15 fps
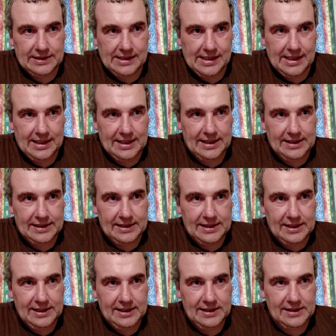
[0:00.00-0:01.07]
And
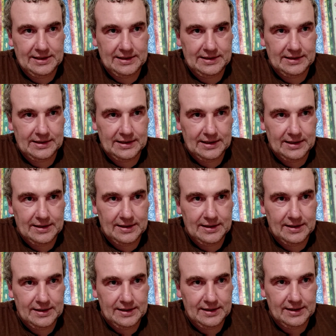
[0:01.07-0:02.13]
you know,
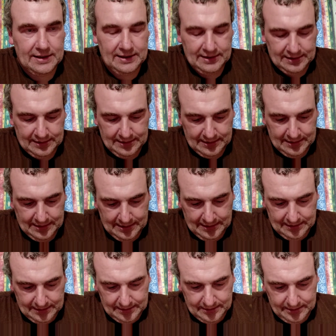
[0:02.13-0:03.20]

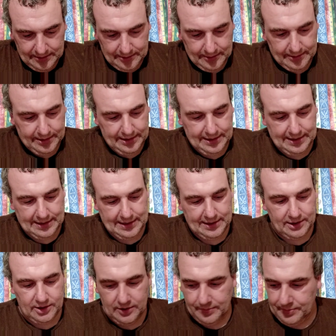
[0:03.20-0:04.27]
tighten
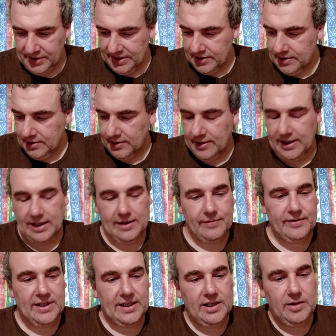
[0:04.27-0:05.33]
that should be tight
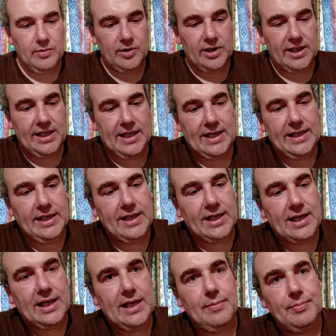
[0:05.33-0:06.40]
enough. Then you want to get your
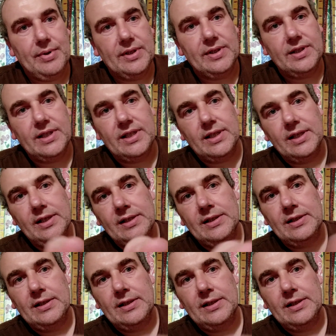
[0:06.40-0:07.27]
clippers,